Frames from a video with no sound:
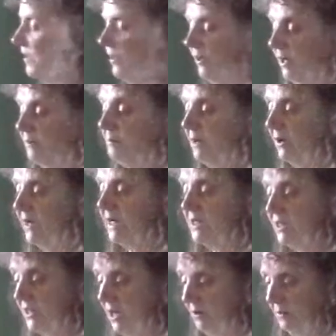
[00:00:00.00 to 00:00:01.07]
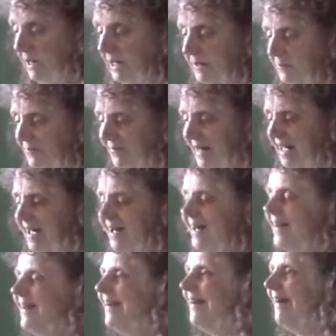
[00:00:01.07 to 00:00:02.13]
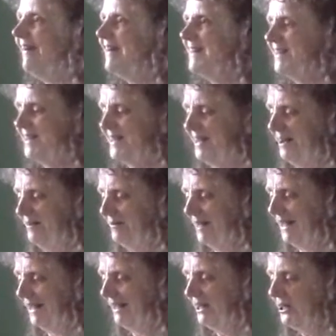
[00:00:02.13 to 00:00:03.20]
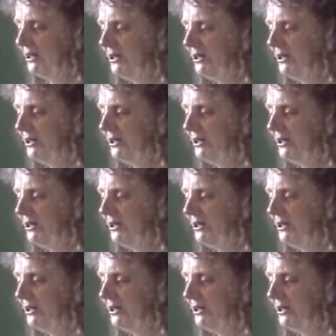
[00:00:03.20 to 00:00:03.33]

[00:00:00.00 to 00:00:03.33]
time, like Snowy, nice Snowy,